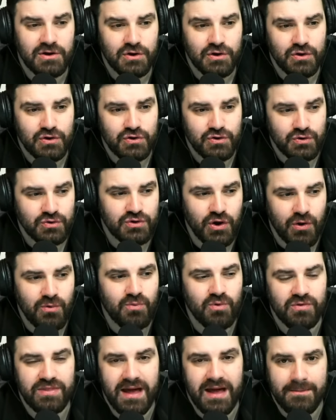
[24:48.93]
you
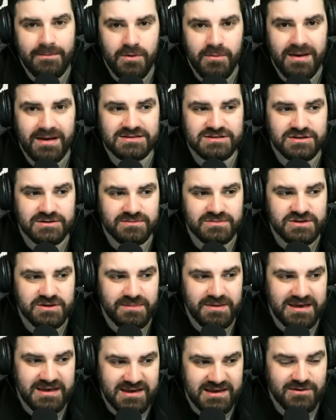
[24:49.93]
don't want that momentum to
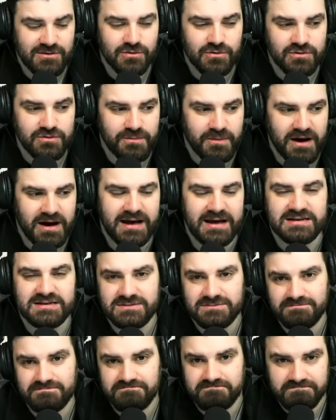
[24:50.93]
be killed by
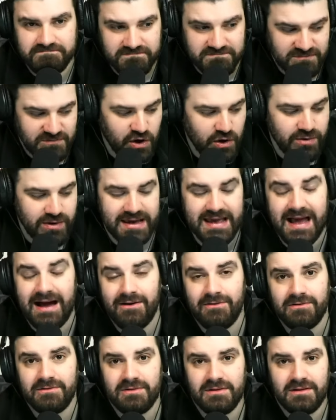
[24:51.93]
going
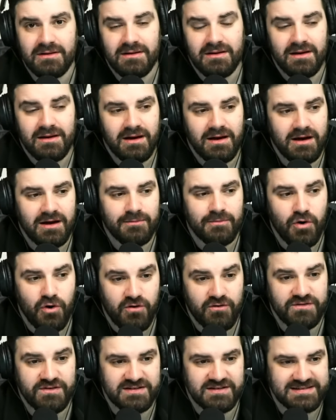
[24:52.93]
out
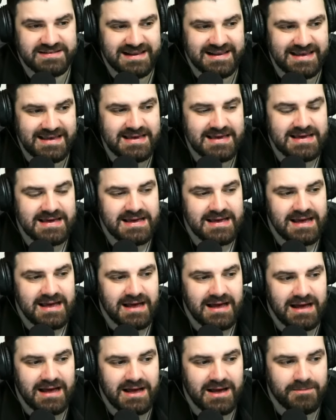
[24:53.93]
obviously,
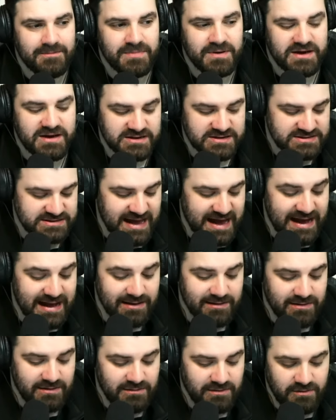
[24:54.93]
because that,
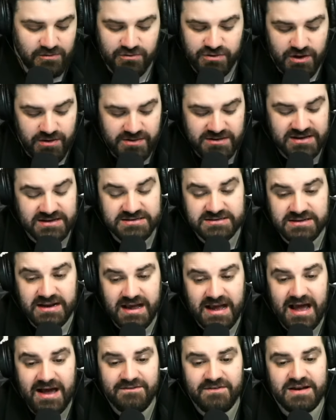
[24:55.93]
although it doesn't
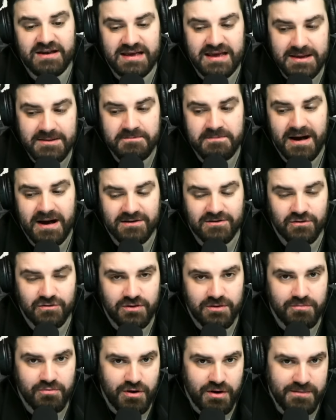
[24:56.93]
have any impact on
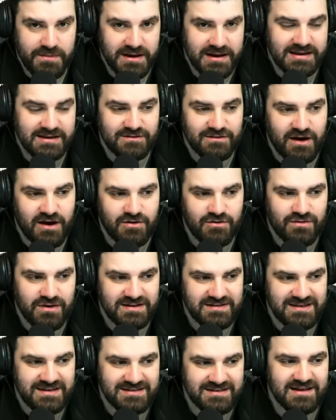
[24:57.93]
the Premier League title
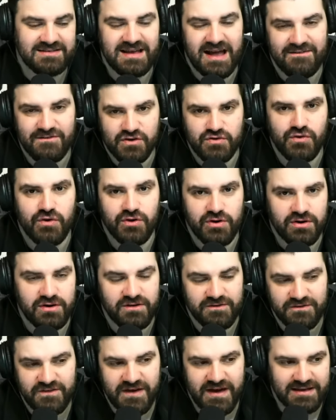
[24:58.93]
race, it does have a knock-on
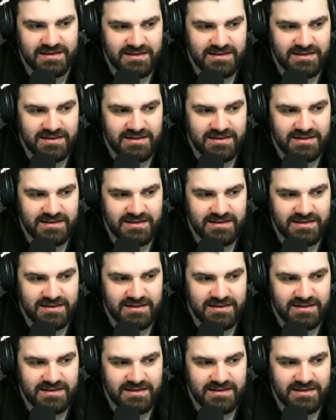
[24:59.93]
effect.